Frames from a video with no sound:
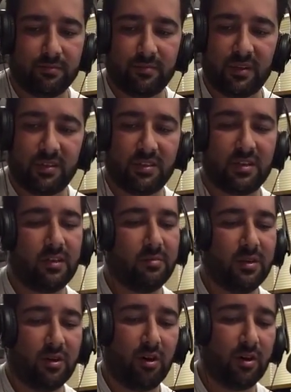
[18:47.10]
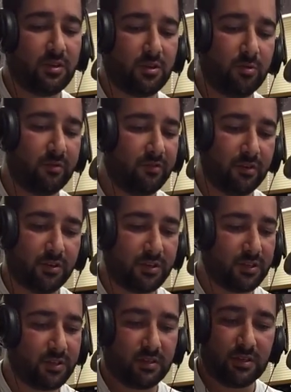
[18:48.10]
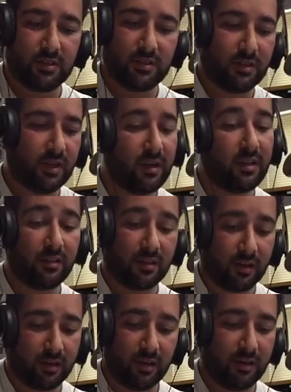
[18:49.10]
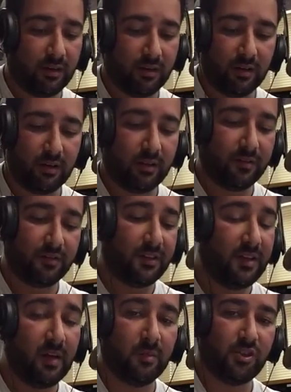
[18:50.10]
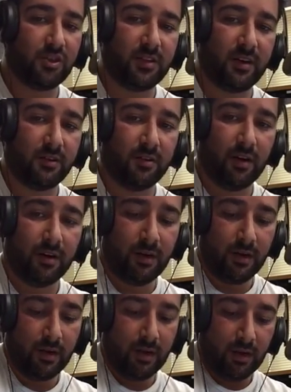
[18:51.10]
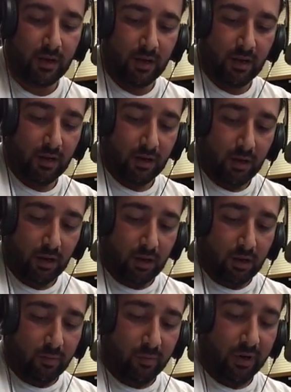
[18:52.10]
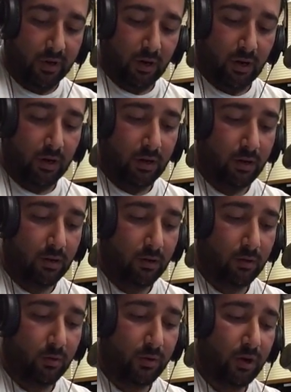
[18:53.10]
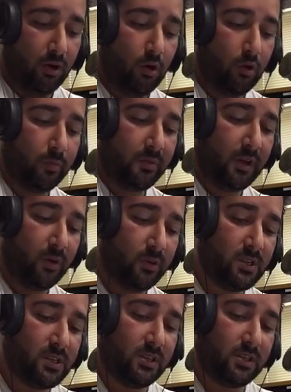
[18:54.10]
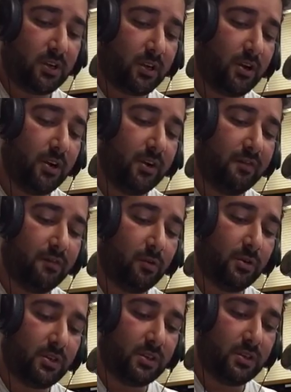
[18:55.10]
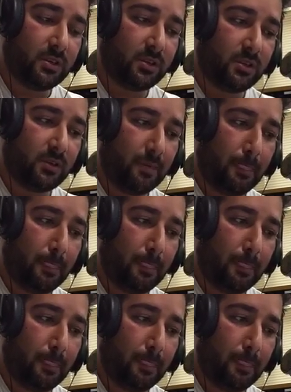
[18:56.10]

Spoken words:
it's going to be hard to reverse anything, any of the damages that are done. But we hope that once these security forces